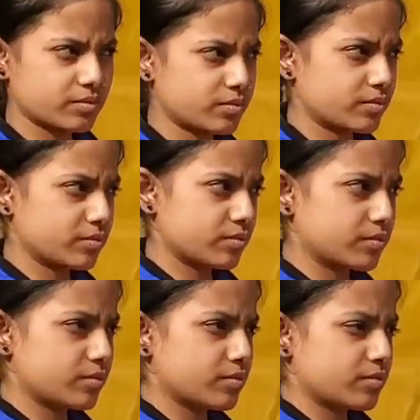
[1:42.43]

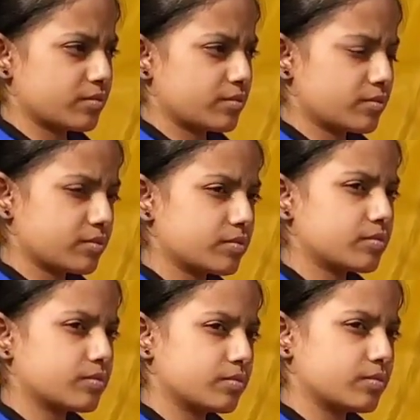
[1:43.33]

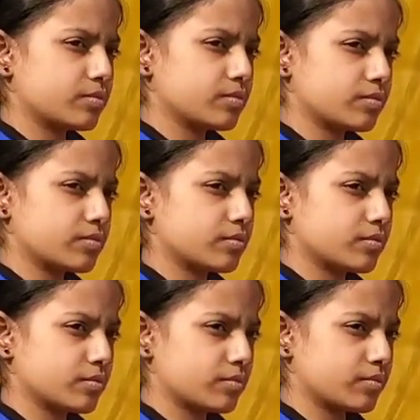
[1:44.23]

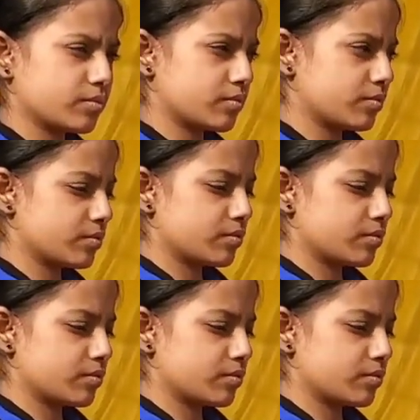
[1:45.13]
The person shown says nothing.